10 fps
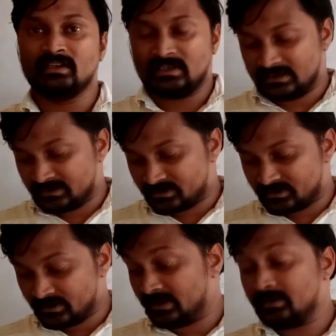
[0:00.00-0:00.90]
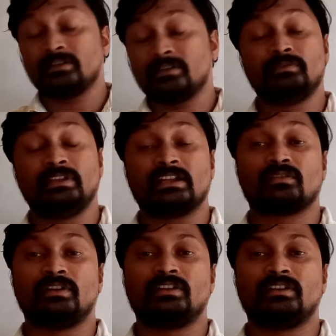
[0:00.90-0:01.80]
And today we are
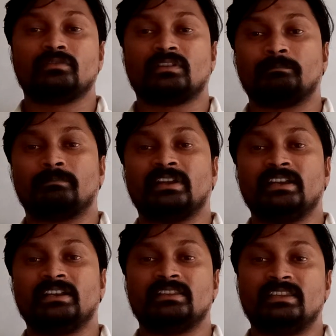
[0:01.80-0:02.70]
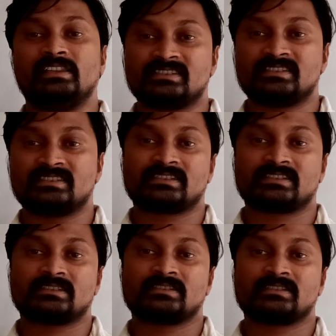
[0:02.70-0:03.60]
going to complete
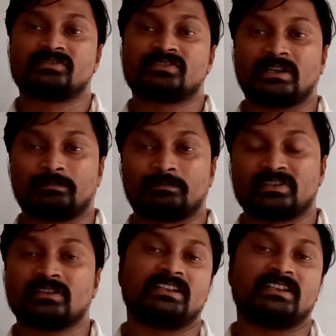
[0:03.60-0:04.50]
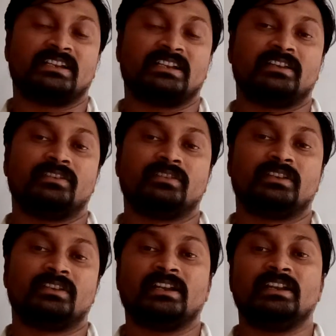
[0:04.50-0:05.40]
this chapter,
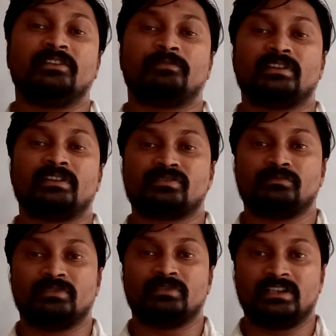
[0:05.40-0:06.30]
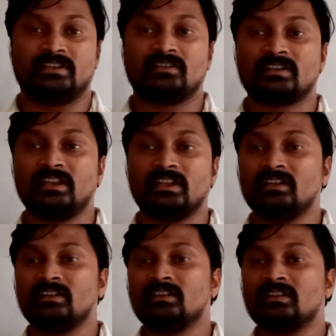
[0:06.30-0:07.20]
continuity and differentiability. Okay.
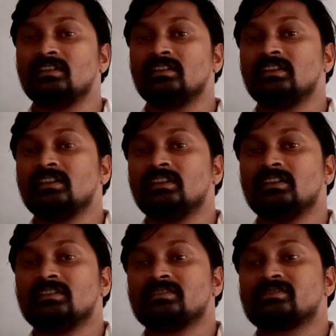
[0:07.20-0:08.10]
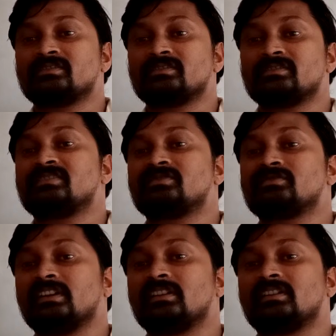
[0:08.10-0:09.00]
So let's
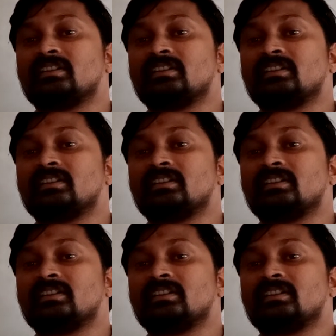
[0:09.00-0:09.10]
check